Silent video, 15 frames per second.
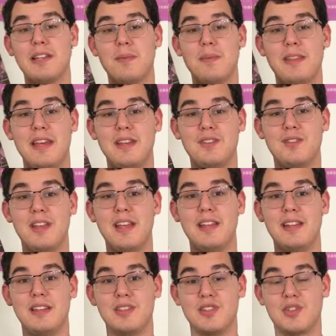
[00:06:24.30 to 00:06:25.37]
up in that trade
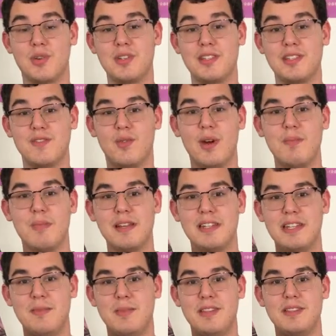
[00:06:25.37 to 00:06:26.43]
is Choices of One by
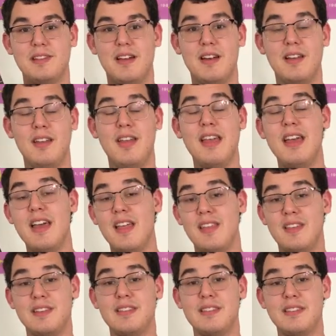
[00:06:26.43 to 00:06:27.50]
Timothy Zahn.
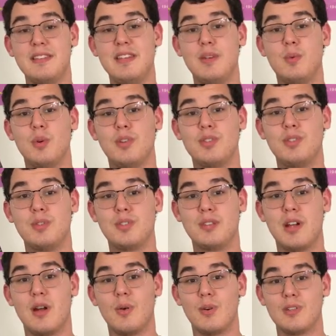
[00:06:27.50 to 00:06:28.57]
This is a sequel to
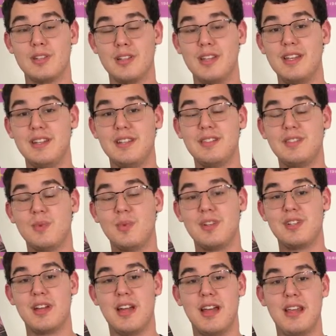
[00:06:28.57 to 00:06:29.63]
Star Wars Allegiance,
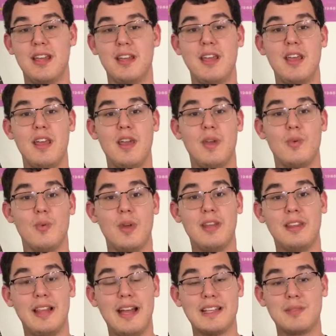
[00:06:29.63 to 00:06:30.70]
which I
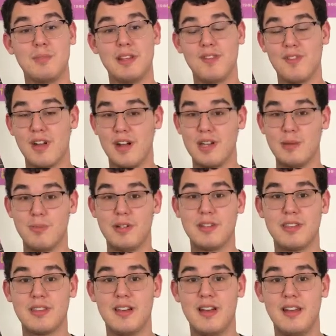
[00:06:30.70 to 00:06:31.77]
read last month for
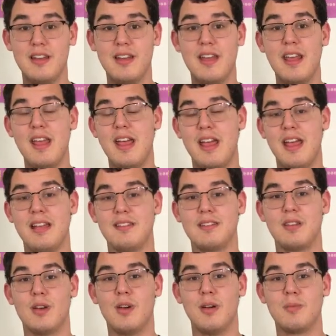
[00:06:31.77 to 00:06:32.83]
Audiobookathon, and
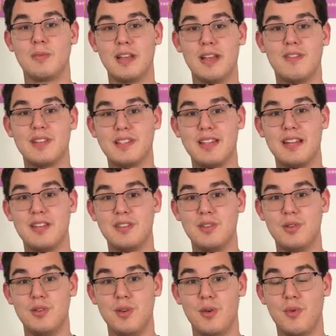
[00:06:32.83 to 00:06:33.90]
so I'm kind of excited
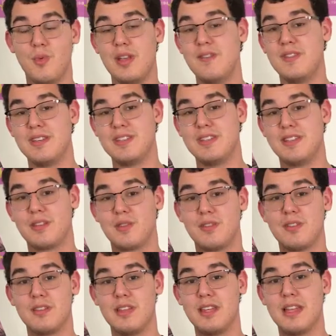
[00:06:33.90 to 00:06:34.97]
to revisit
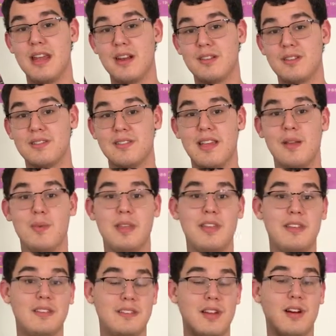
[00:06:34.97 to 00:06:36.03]
the characters that
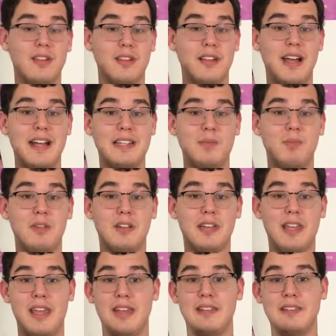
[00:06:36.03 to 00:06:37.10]
we saw in the last book
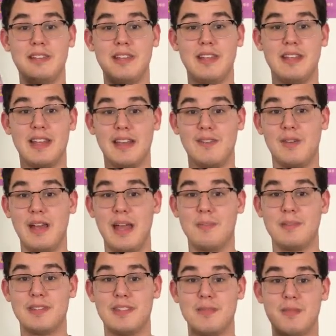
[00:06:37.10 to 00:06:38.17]
and see kind of what
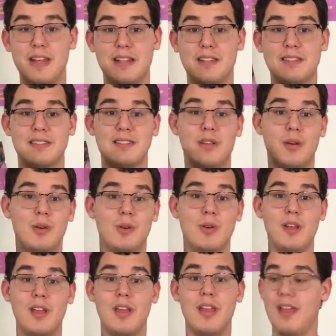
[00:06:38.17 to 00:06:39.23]
happens to them next, so
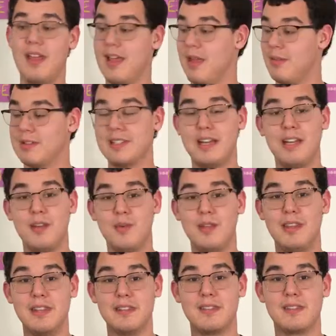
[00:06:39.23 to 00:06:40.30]
I'm excited to
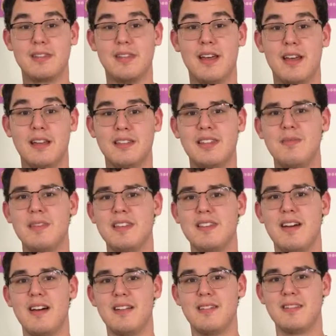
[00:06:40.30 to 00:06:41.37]
read this. Timothy
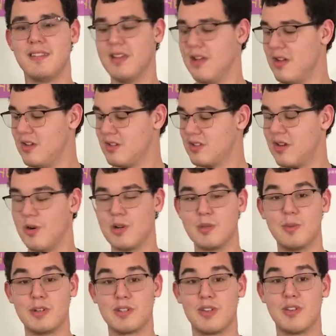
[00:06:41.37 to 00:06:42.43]
Zahn's Star Wars
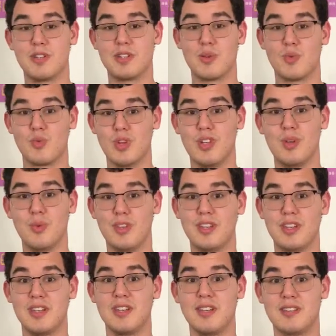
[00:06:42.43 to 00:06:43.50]
books are usually really, really
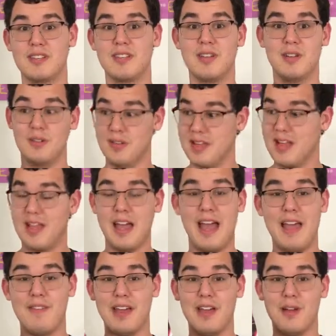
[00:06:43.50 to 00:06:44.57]
good, so I
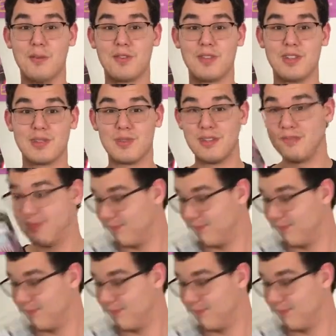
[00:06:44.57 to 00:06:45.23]
have high hopes for this one.